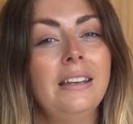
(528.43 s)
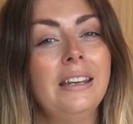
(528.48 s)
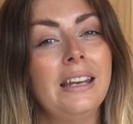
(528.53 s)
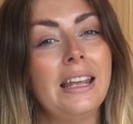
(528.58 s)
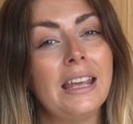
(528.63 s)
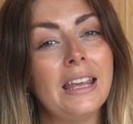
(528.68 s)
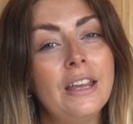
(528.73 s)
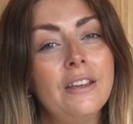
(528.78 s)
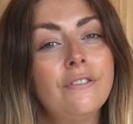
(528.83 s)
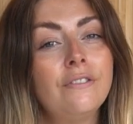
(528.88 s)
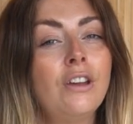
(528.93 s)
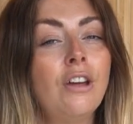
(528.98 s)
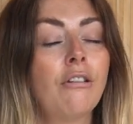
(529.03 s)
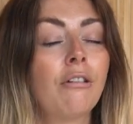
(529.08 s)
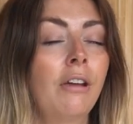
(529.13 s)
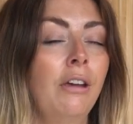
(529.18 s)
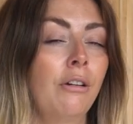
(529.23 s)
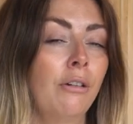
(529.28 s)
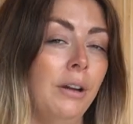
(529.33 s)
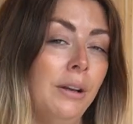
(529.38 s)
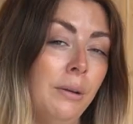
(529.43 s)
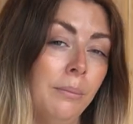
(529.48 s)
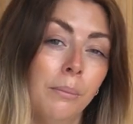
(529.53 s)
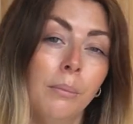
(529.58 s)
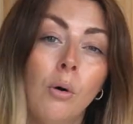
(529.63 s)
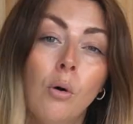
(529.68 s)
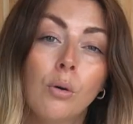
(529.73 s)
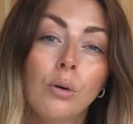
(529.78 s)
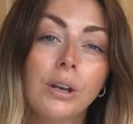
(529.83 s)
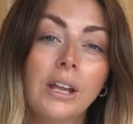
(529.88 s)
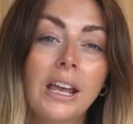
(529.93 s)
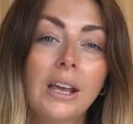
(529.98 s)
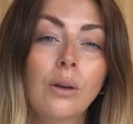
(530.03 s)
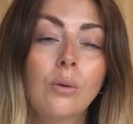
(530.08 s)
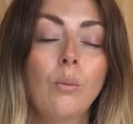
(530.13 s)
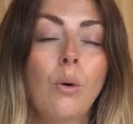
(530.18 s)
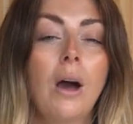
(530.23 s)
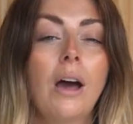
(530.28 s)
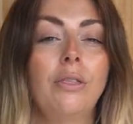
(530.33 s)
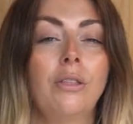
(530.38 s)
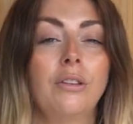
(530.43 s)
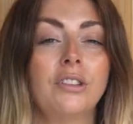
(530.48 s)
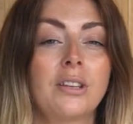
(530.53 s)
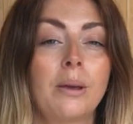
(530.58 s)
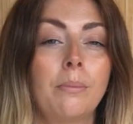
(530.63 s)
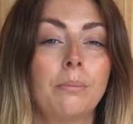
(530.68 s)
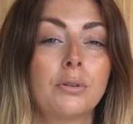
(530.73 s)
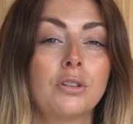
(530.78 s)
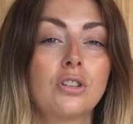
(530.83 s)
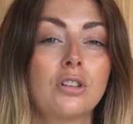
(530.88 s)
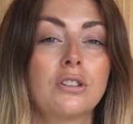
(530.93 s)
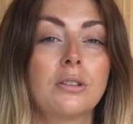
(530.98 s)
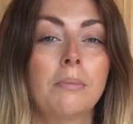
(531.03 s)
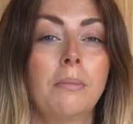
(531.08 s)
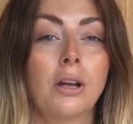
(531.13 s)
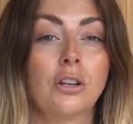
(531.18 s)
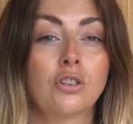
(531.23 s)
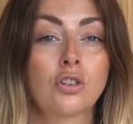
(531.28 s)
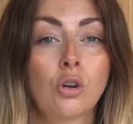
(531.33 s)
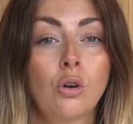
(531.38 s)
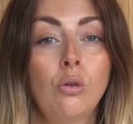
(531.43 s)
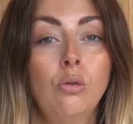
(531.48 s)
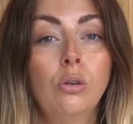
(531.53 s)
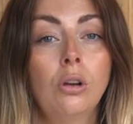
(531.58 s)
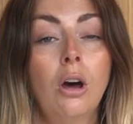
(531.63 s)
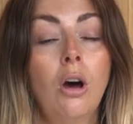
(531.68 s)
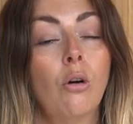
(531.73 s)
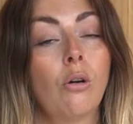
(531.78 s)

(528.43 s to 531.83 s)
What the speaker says: an evening or in a morning where the temperatures are much cooler,